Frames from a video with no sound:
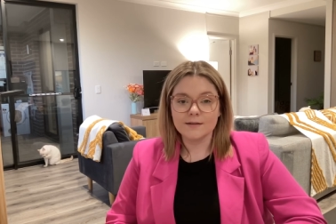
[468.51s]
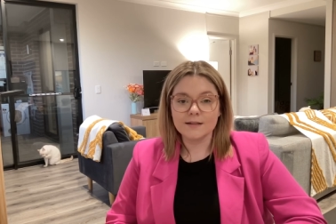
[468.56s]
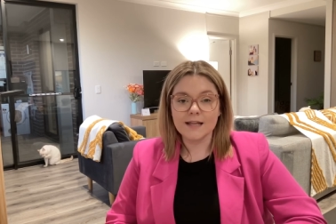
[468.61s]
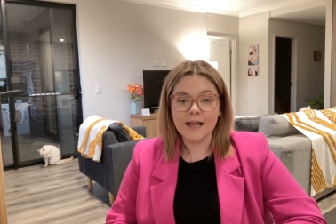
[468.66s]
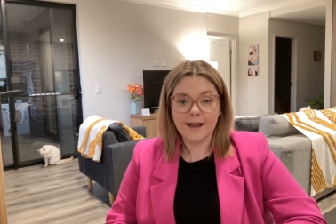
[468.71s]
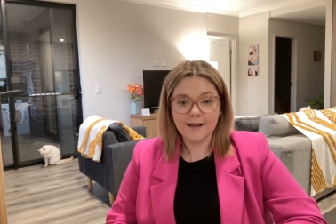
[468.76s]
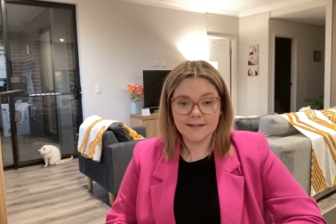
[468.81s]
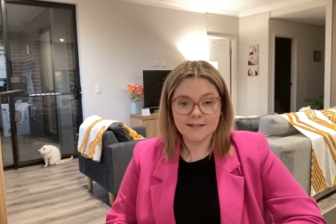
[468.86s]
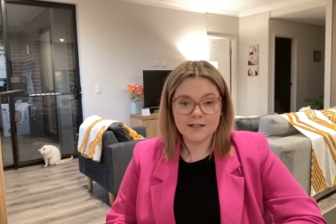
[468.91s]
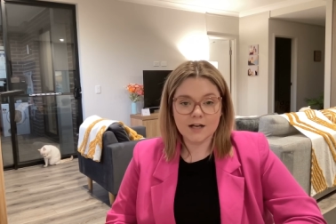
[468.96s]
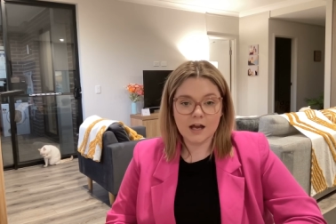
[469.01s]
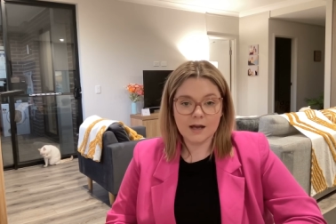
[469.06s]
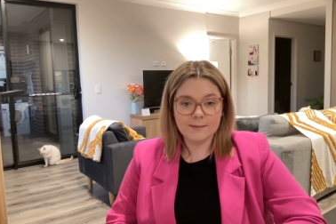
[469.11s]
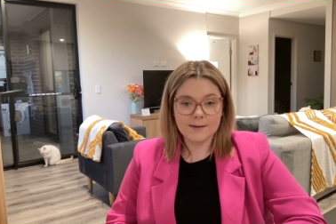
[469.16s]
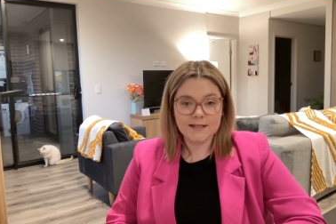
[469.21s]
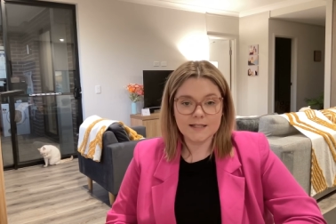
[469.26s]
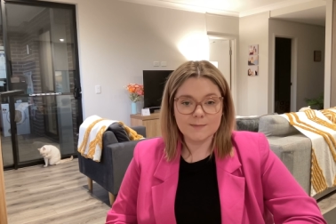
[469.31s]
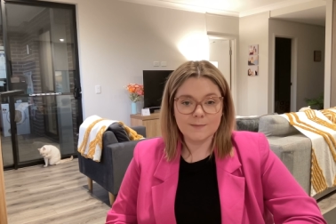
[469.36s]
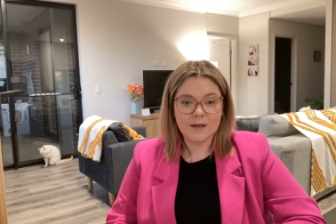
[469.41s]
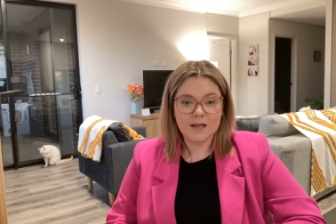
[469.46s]
Next time
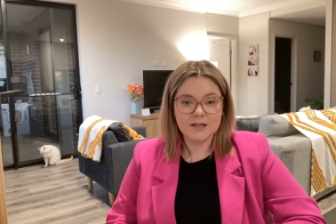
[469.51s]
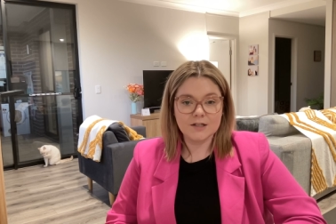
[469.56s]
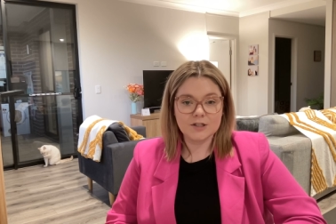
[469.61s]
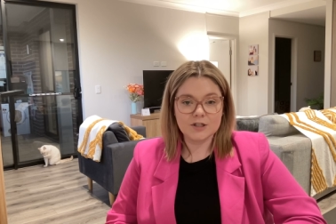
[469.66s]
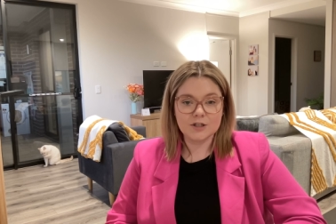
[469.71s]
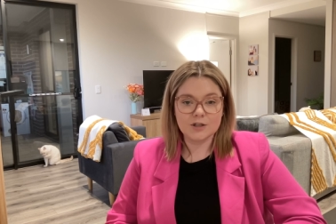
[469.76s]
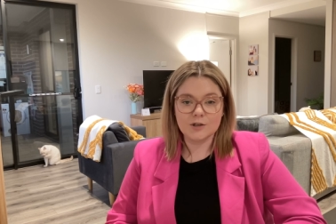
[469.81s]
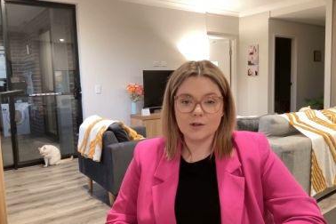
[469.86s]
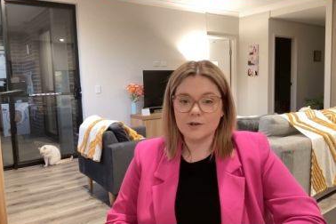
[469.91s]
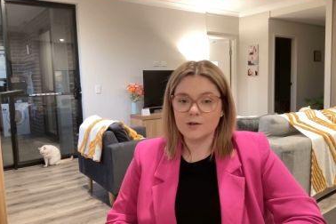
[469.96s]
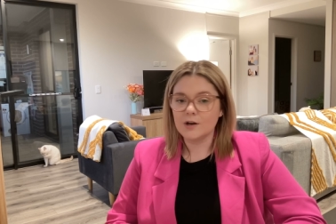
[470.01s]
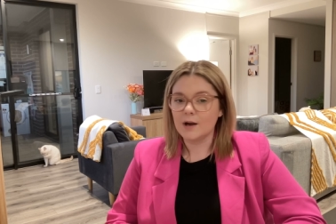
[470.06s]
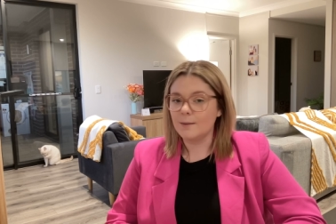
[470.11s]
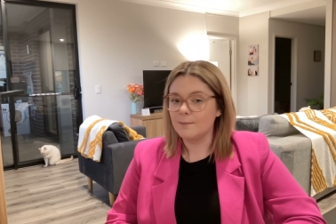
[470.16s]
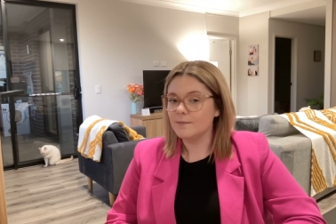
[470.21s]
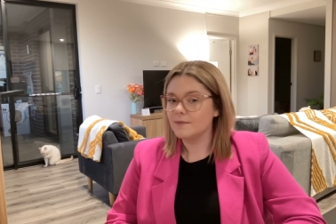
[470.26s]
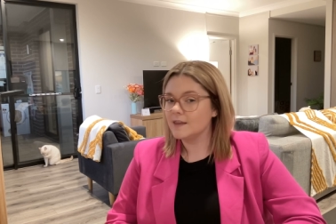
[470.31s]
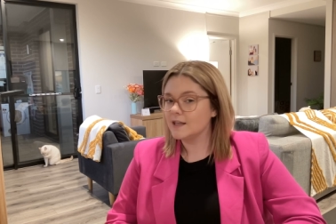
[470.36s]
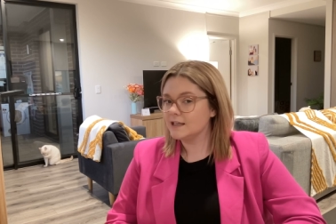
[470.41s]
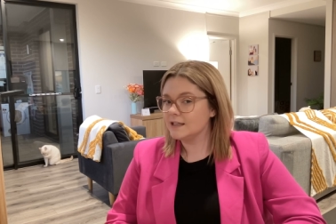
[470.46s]
I speak to you,
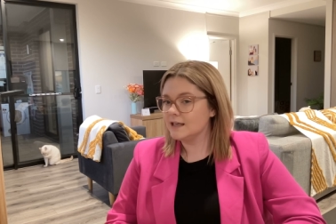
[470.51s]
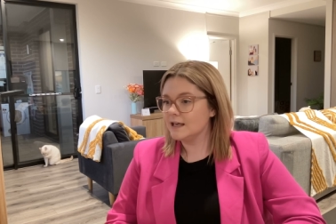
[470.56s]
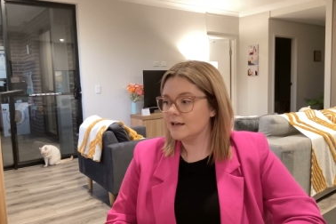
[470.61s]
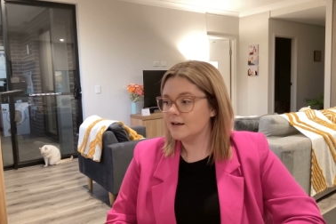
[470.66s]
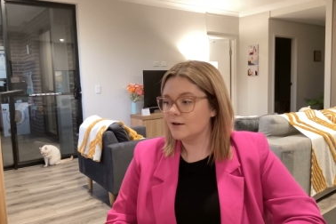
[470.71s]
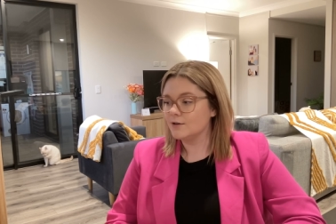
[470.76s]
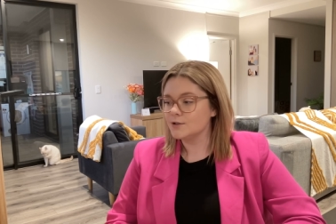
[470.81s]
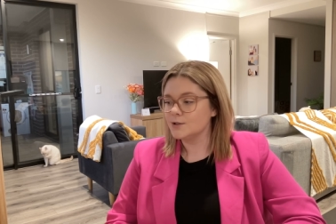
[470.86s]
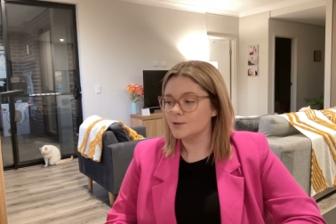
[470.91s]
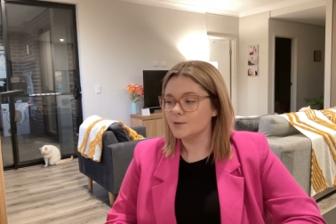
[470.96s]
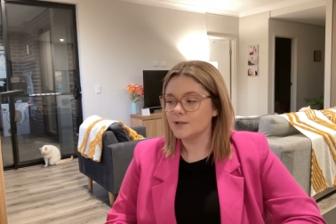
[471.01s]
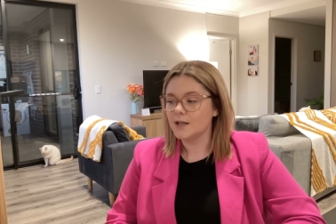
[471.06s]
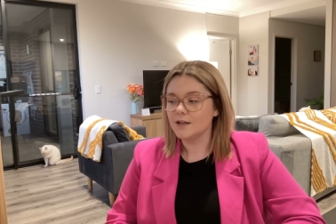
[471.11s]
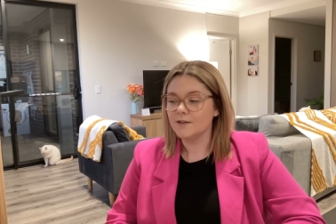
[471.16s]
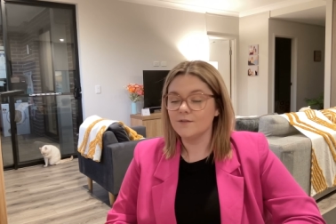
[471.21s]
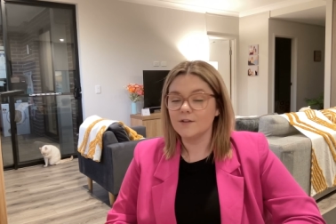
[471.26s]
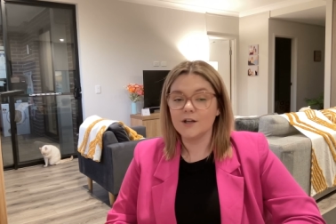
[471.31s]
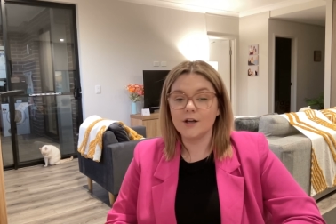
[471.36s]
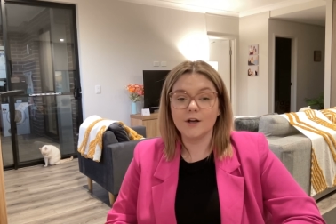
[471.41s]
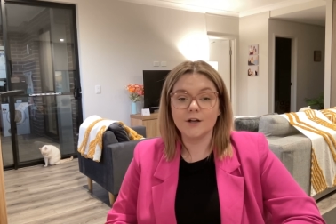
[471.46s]
I'm thinking I'll do another
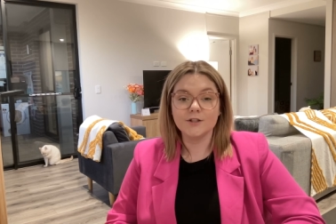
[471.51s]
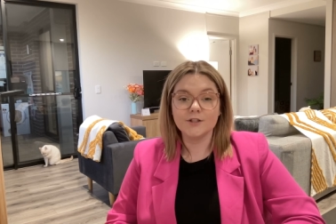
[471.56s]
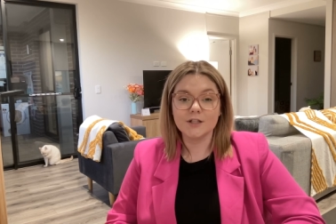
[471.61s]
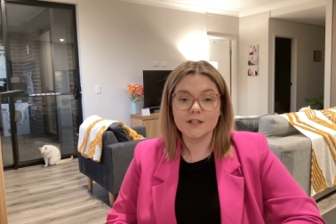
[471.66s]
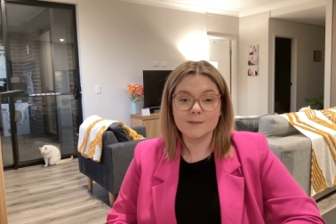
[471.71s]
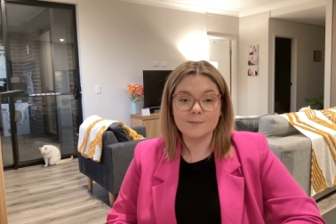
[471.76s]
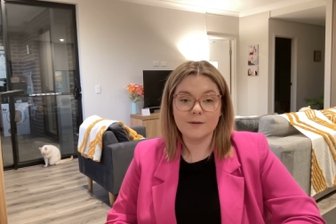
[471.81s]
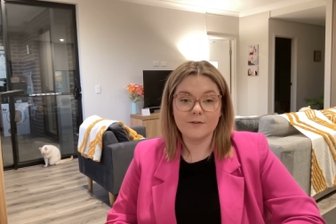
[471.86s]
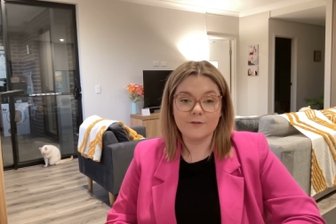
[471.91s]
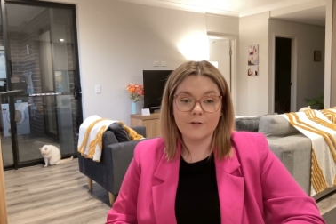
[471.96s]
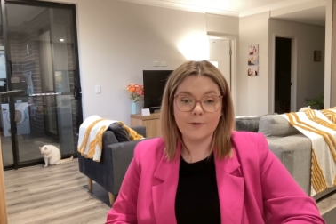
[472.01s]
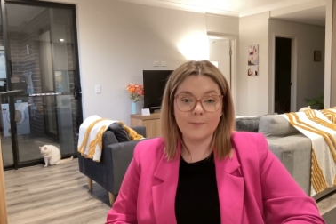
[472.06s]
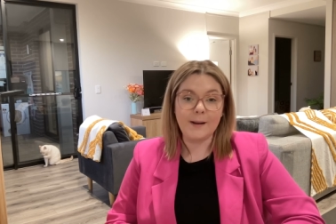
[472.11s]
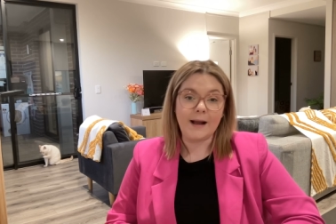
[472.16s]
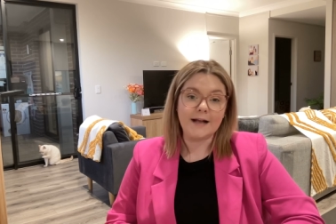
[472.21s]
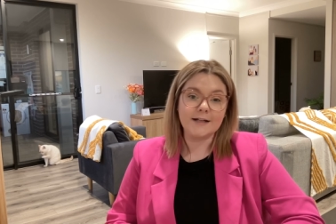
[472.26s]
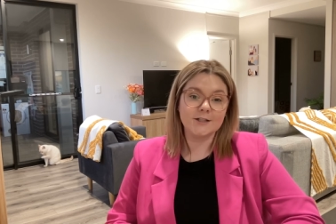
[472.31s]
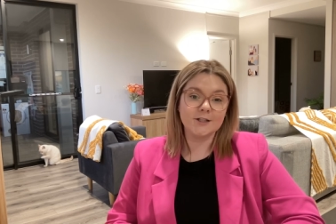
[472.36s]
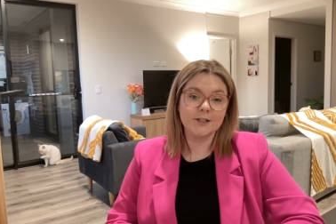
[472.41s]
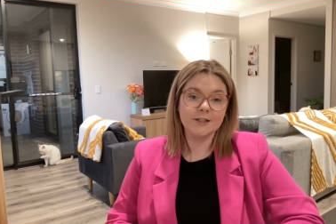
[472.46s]
video just before
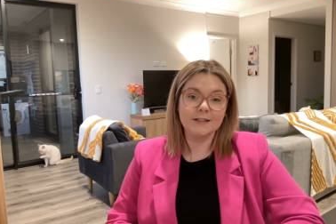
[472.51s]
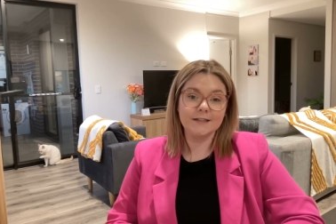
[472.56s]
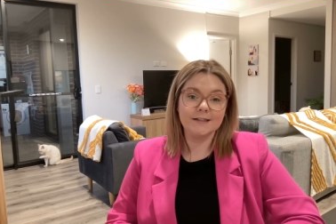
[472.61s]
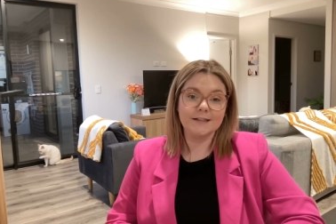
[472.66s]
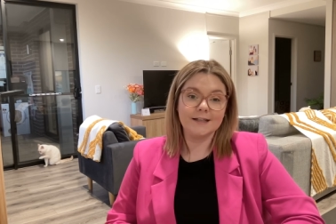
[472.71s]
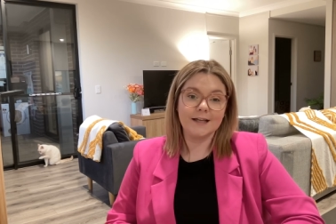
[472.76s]
pageant.